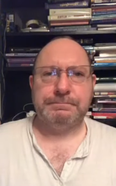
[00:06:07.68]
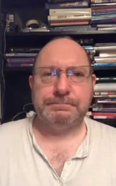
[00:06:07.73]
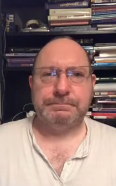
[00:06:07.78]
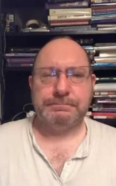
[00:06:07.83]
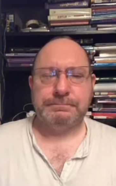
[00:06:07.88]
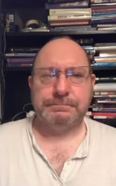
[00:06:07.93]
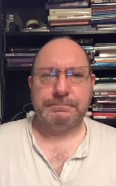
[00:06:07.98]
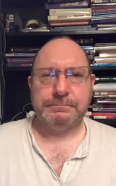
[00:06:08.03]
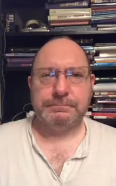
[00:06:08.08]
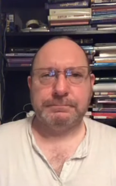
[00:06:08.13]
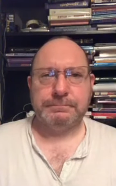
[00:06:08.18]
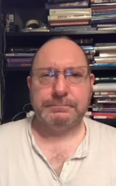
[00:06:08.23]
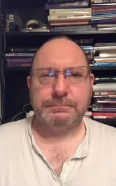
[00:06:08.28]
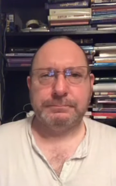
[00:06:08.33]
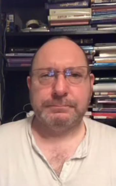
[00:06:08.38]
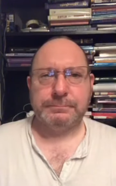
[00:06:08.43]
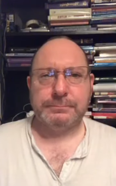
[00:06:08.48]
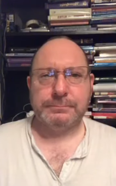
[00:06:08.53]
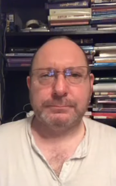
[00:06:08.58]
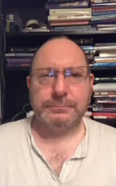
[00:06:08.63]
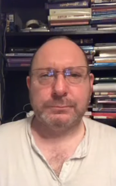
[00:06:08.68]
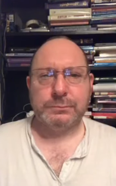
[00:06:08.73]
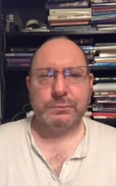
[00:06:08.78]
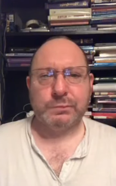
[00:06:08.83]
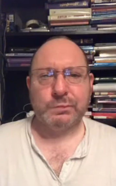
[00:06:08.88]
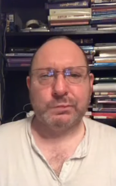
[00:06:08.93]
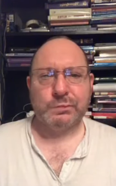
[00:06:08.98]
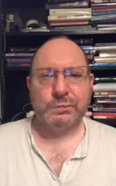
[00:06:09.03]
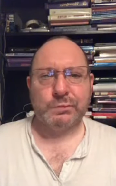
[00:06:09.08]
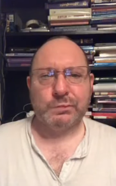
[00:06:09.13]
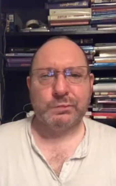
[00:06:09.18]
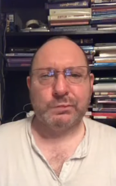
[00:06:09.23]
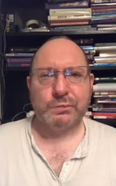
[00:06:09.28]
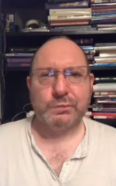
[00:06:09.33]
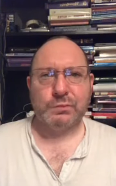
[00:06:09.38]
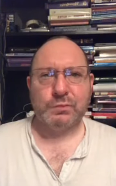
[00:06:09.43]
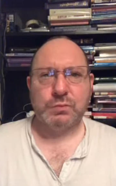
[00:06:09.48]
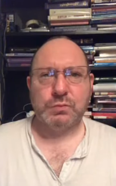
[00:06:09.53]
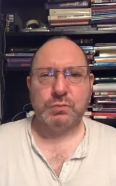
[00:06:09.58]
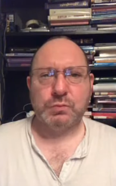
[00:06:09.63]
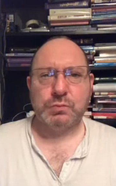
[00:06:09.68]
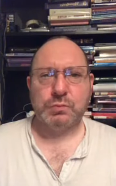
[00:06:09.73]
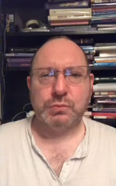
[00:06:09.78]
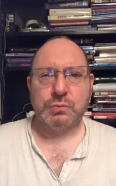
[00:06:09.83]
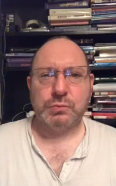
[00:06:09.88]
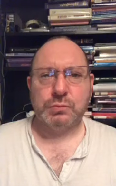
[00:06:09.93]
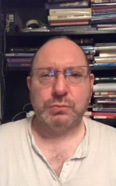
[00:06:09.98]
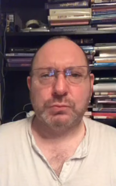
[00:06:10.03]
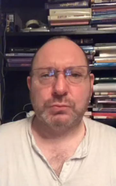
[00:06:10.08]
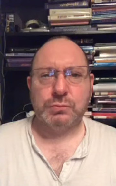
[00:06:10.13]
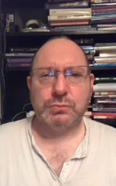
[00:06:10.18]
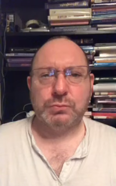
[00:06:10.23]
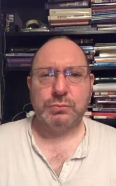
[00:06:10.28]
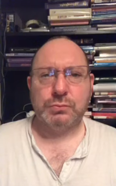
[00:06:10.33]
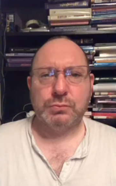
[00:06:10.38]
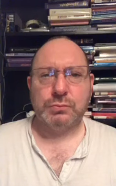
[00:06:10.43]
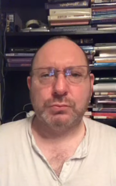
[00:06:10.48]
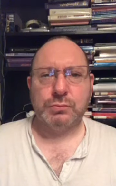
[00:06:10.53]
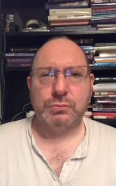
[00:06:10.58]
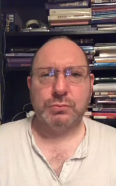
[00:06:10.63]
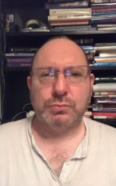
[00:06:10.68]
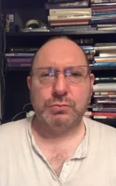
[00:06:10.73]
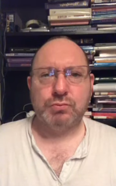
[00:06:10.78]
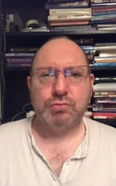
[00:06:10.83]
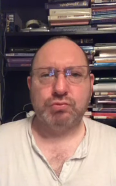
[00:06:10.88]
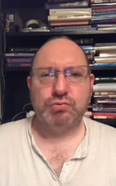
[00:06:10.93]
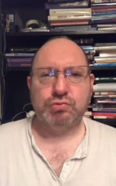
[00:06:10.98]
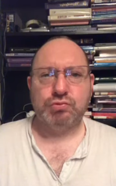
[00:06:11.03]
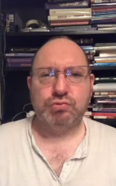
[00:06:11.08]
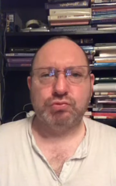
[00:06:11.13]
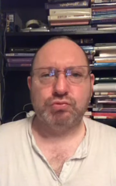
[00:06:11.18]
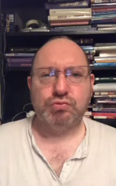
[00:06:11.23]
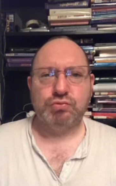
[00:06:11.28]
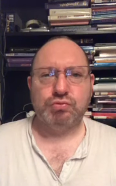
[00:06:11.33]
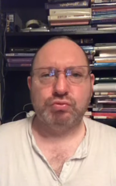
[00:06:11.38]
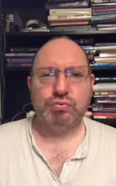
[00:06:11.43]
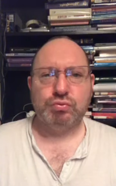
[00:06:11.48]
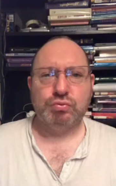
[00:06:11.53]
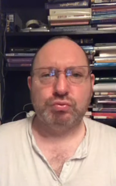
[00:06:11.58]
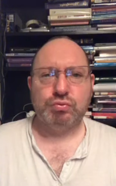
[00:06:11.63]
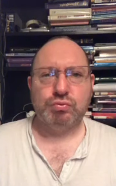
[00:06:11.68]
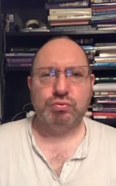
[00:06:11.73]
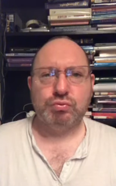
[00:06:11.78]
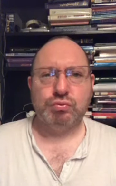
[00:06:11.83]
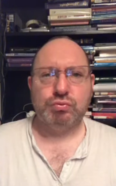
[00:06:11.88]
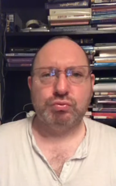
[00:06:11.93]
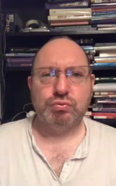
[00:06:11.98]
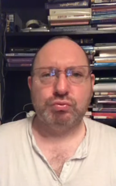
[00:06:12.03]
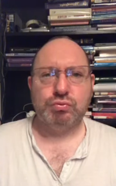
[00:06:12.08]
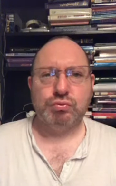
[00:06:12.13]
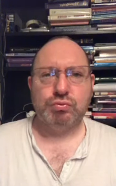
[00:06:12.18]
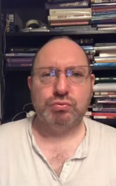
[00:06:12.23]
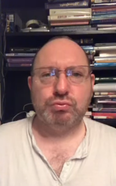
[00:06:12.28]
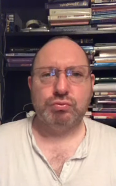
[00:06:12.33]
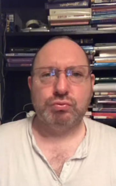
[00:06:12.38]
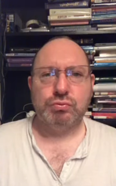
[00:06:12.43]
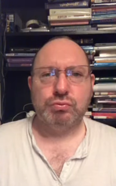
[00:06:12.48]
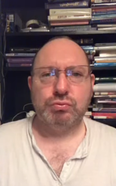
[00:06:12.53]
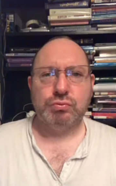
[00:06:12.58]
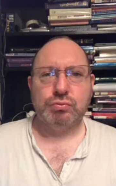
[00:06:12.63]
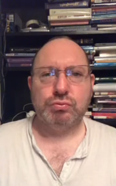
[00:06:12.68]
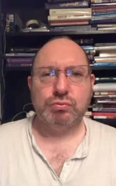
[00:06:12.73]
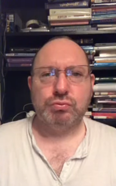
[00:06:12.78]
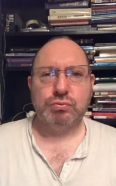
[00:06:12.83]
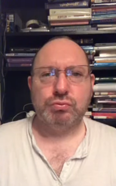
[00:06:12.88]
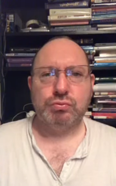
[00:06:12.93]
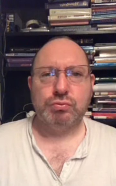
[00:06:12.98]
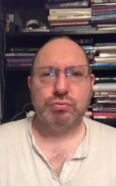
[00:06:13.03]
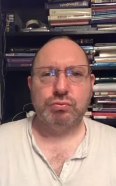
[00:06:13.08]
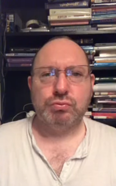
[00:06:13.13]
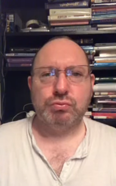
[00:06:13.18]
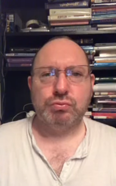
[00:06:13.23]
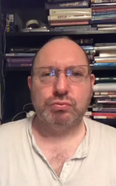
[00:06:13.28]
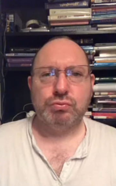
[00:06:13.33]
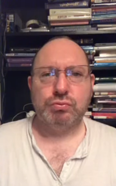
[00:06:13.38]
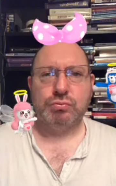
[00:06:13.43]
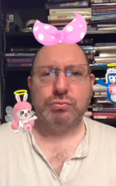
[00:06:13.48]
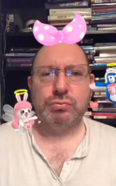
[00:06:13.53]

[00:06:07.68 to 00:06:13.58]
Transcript: Nobody speaks.